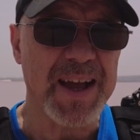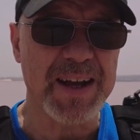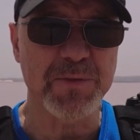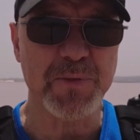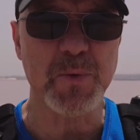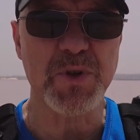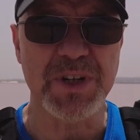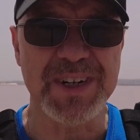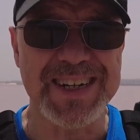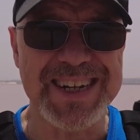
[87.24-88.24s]

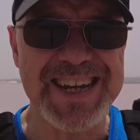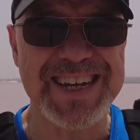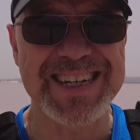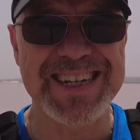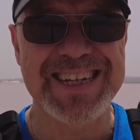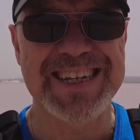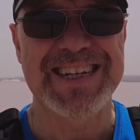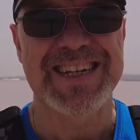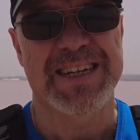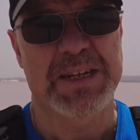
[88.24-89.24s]
Unfortunately
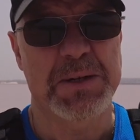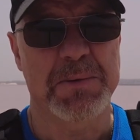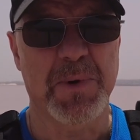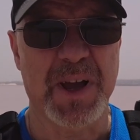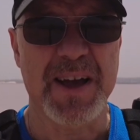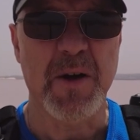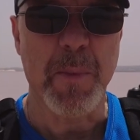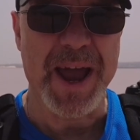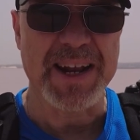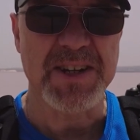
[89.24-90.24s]
my car
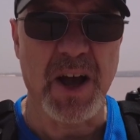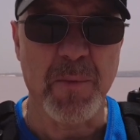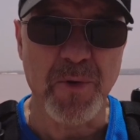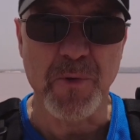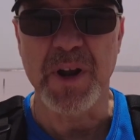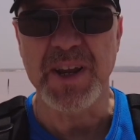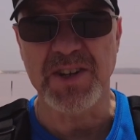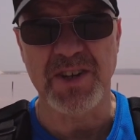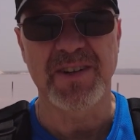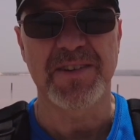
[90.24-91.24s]
packed up or at
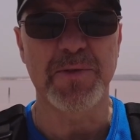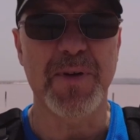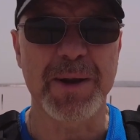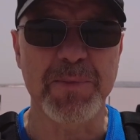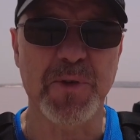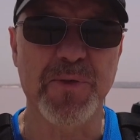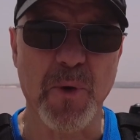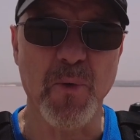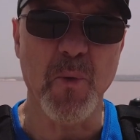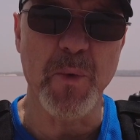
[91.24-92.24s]
least developed a
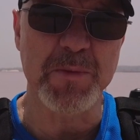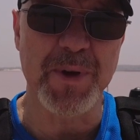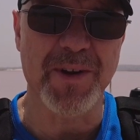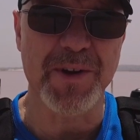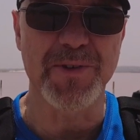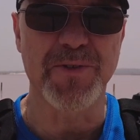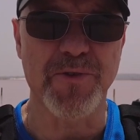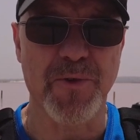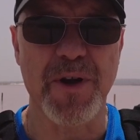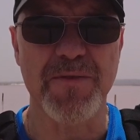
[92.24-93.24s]
fault which meant I couldn't
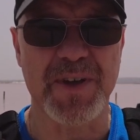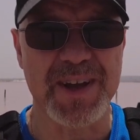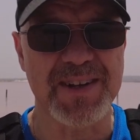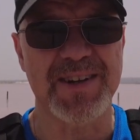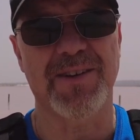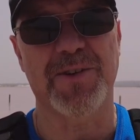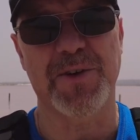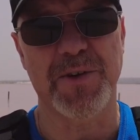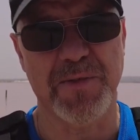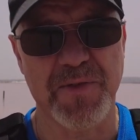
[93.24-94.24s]
drive it until I
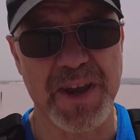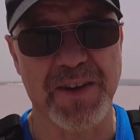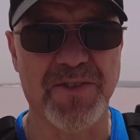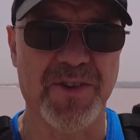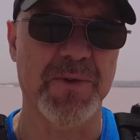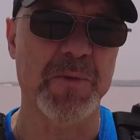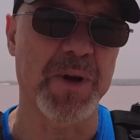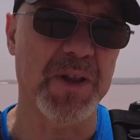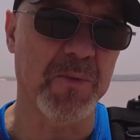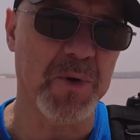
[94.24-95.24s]
got it fixed so it's been
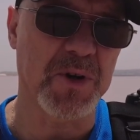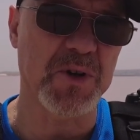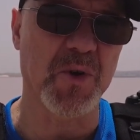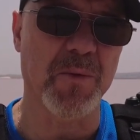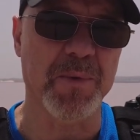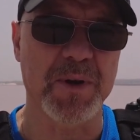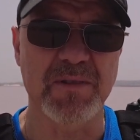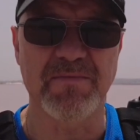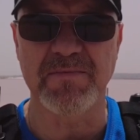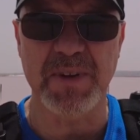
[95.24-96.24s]
in the workshop
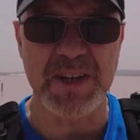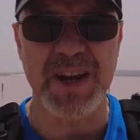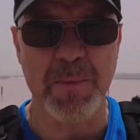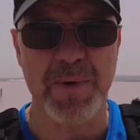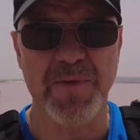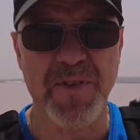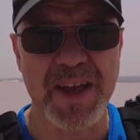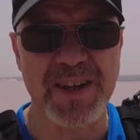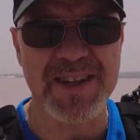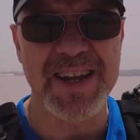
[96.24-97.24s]
and it's now been
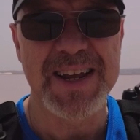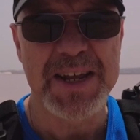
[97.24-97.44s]
fixed